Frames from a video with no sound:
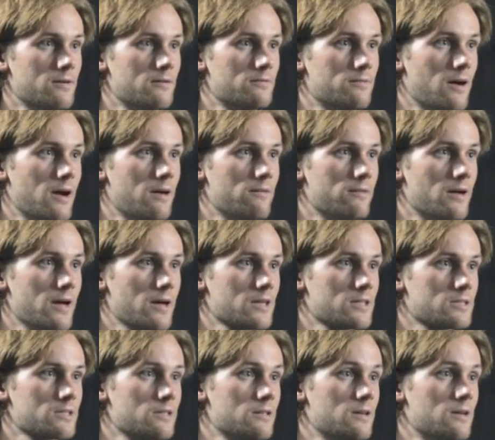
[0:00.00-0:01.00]

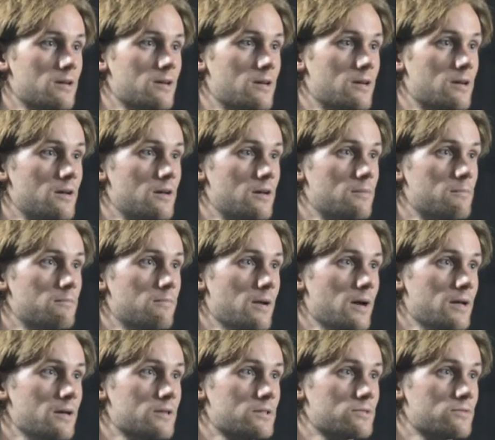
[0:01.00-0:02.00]
5x
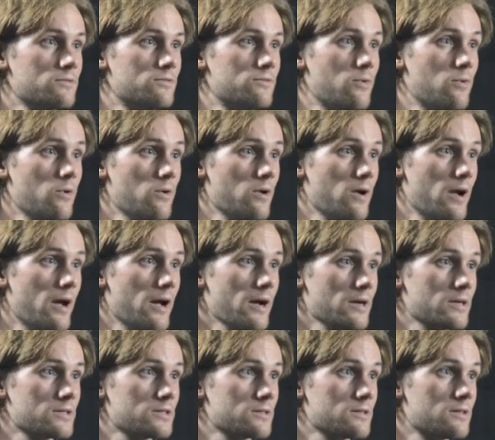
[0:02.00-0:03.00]
minus
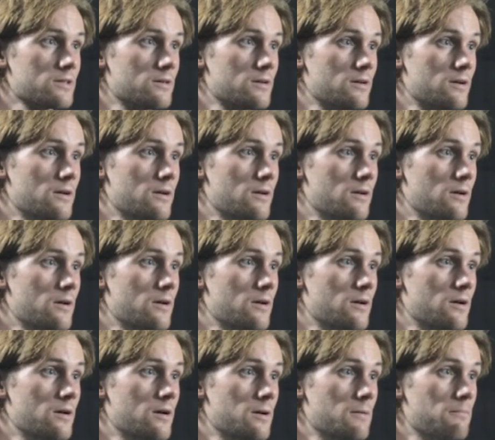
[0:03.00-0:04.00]
4x
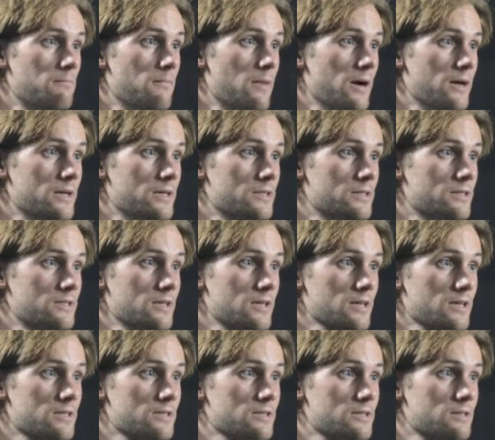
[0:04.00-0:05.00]
minus
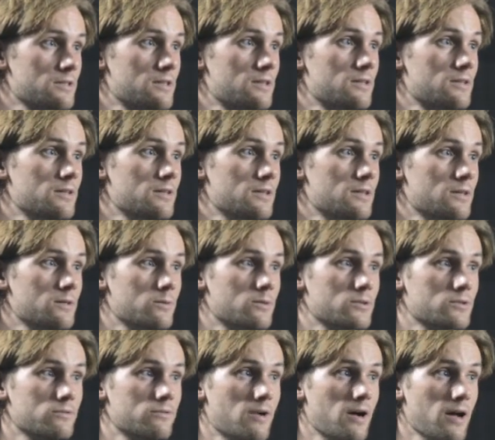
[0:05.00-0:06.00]
6
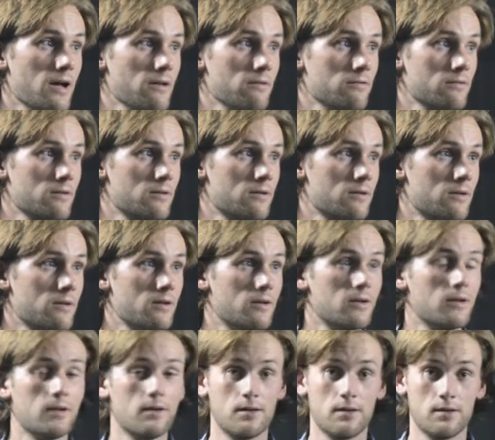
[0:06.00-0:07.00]
equals 5.
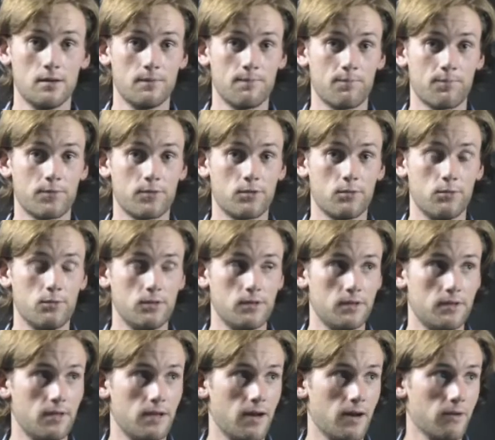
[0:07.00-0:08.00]
So what we
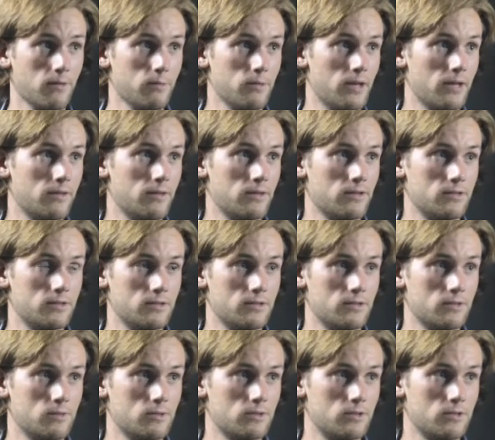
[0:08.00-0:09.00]
did there, we had the
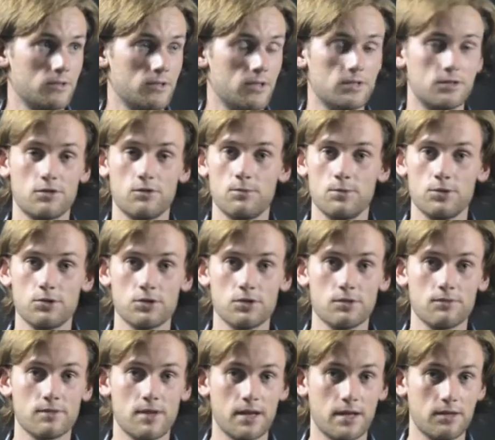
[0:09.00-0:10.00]
distribution
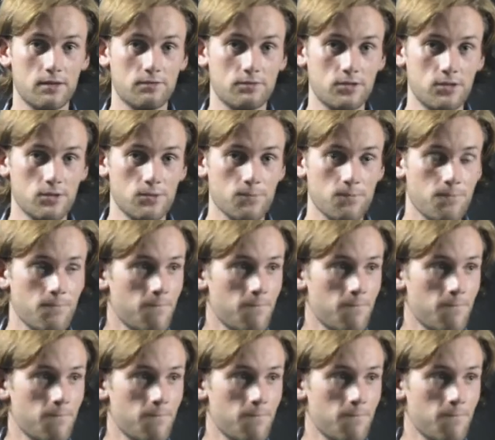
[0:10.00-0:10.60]
of negative 2.